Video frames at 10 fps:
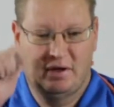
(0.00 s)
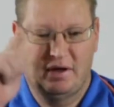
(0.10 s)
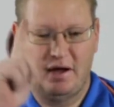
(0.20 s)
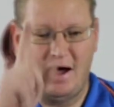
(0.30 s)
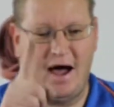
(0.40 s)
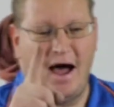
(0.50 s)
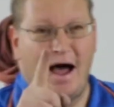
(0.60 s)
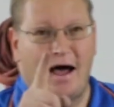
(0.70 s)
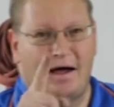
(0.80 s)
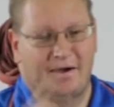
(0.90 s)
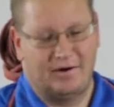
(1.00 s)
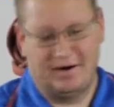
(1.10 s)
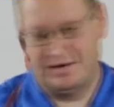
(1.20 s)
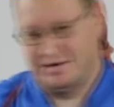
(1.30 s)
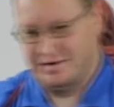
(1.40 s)
Ha! All
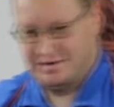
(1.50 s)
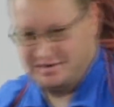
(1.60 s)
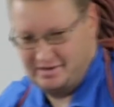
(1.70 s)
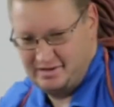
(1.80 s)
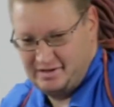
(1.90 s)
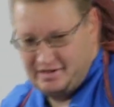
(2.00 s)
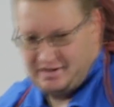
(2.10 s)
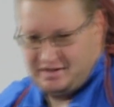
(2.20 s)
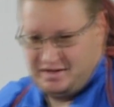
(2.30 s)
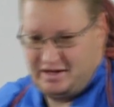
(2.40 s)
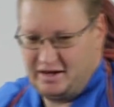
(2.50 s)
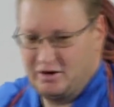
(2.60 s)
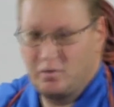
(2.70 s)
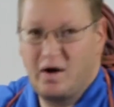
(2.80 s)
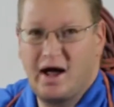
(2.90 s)
right. I don't
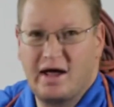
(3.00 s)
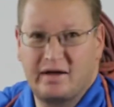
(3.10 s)
know why,